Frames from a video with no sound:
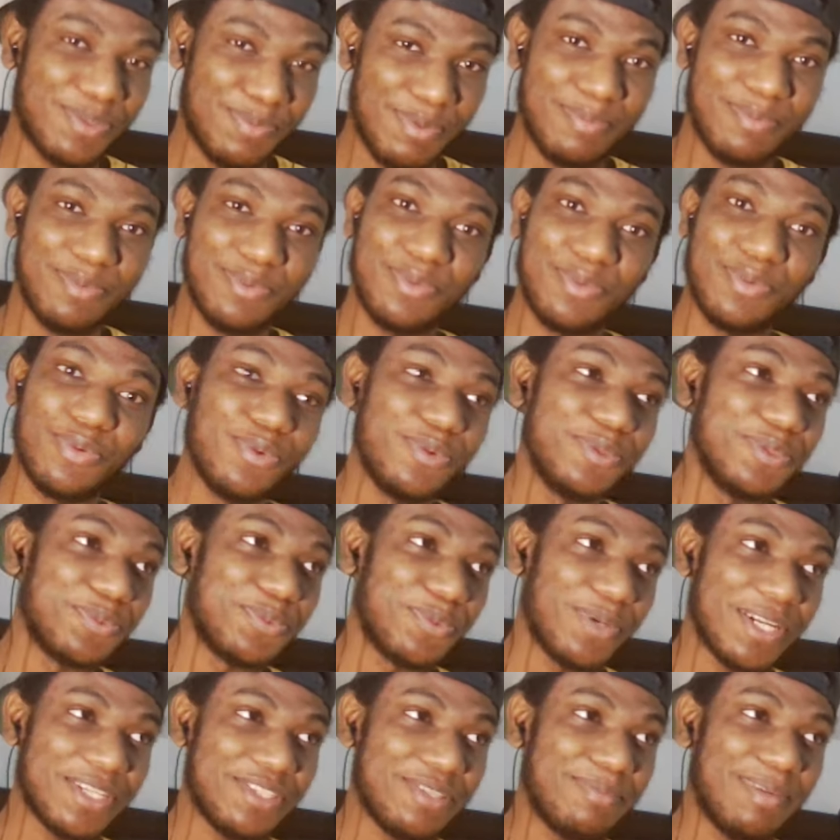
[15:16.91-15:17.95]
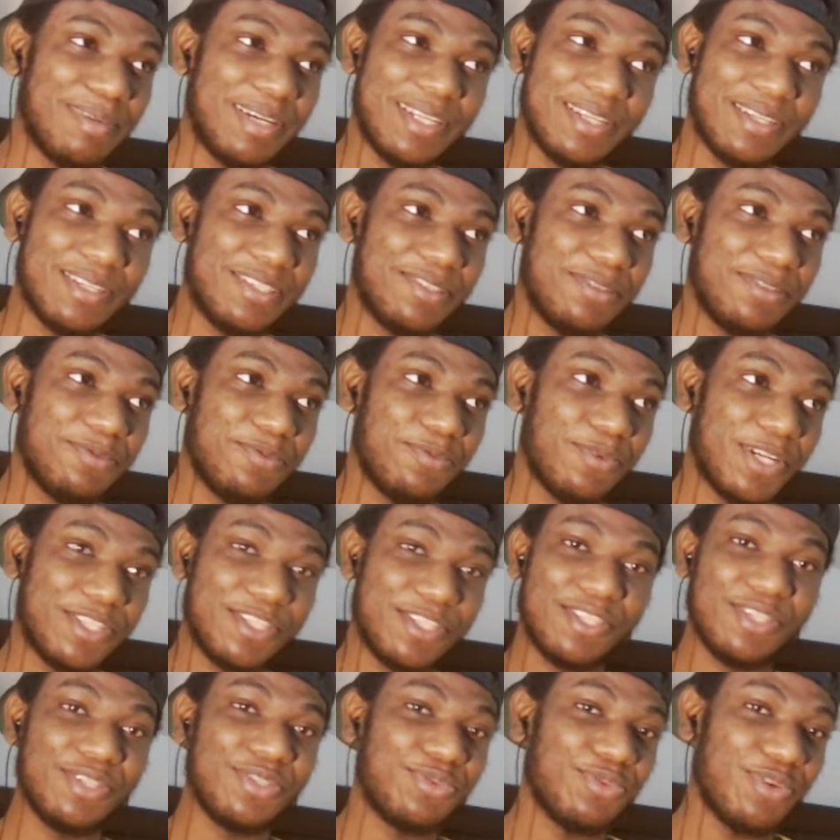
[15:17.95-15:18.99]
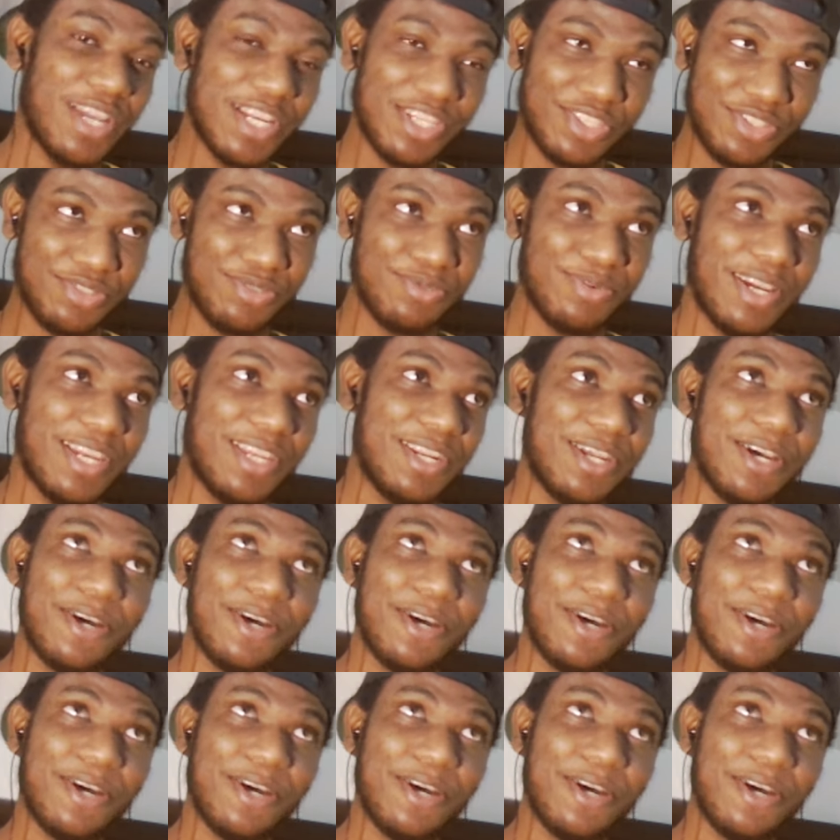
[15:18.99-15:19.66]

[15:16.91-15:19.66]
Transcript: who's watching my watching this reaction right now,